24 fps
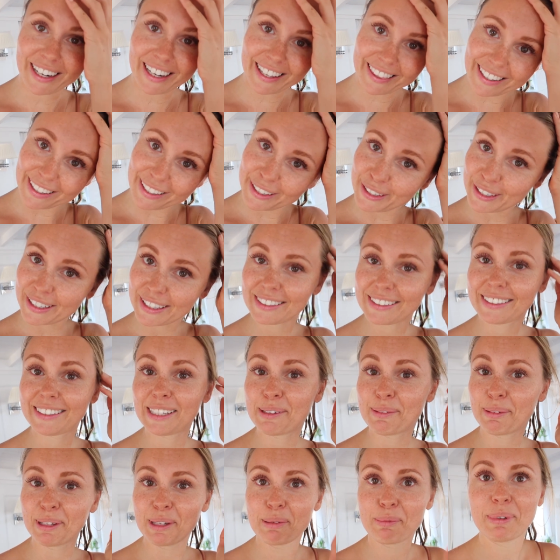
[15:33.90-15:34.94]
I think you can
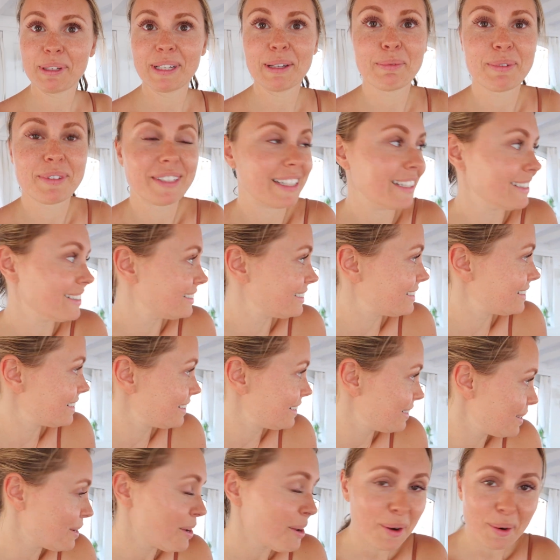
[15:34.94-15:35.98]
see I'm a little bit obsessed
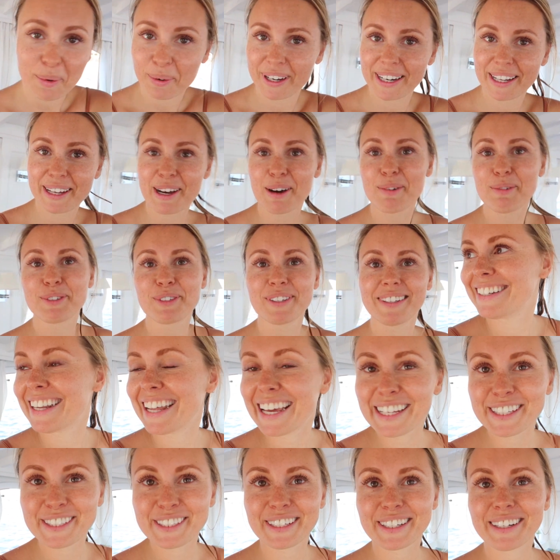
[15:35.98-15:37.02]
when it comes to
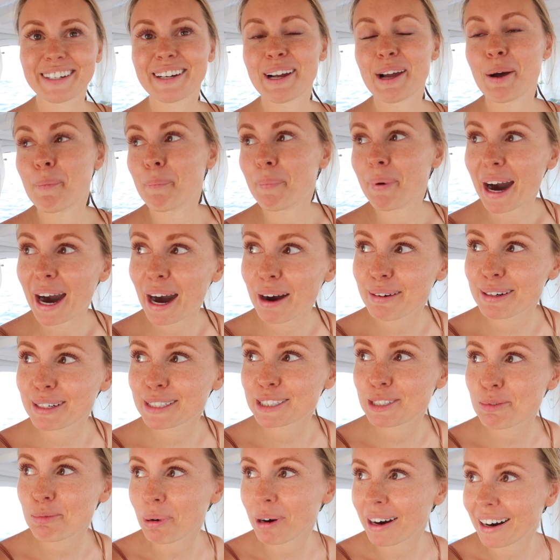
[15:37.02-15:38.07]
nature and power
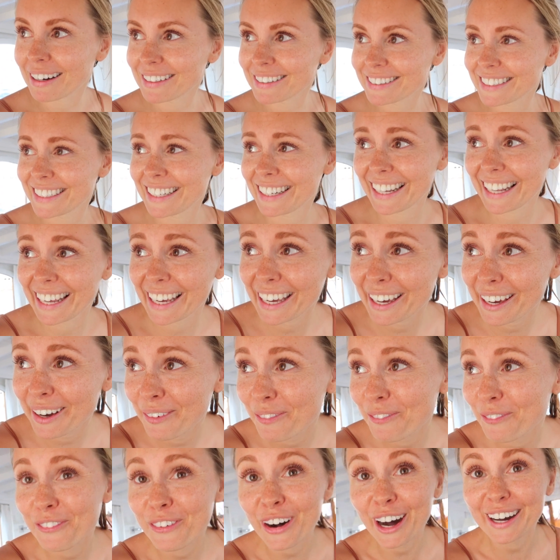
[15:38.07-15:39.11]
spots. I'm like,
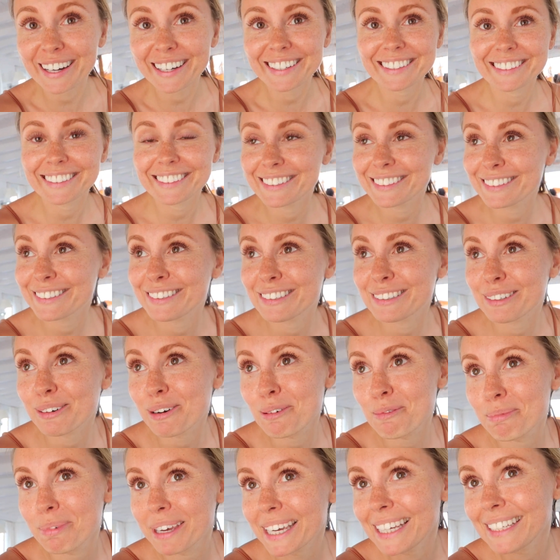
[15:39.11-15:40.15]
fuck, this is so
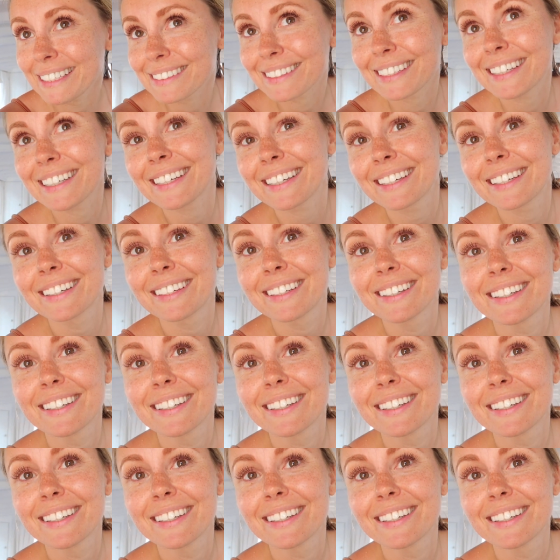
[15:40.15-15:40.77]
amazing.